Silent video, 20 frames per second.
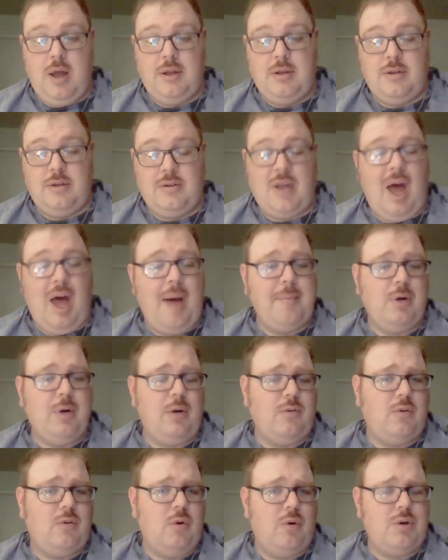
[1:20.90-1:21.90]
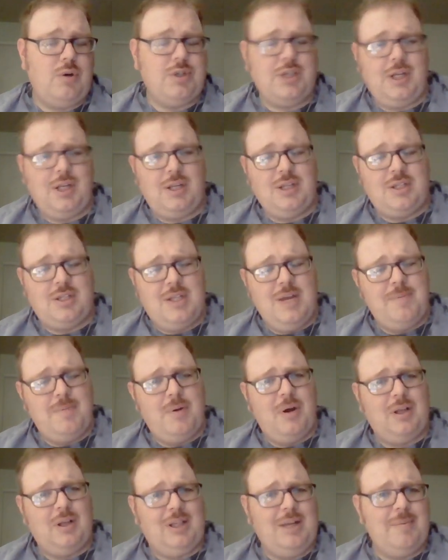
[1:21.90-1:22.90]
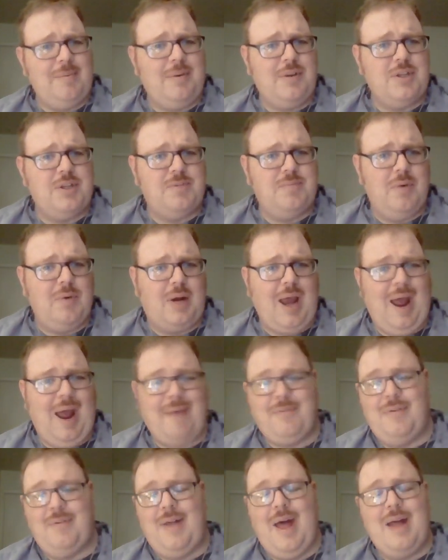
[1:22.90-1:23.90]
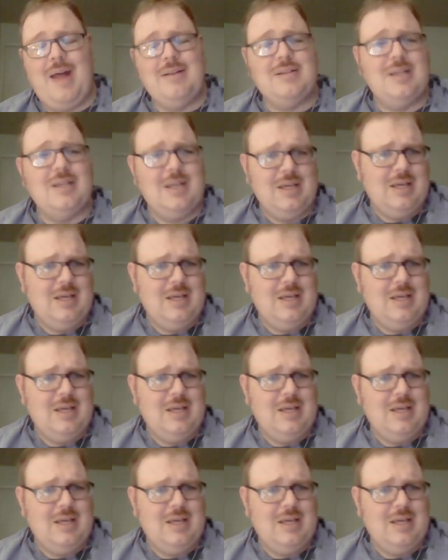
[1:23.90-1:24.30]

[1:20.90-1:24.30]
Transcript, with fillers: Domino, of course, did appear a little bit in this book after that,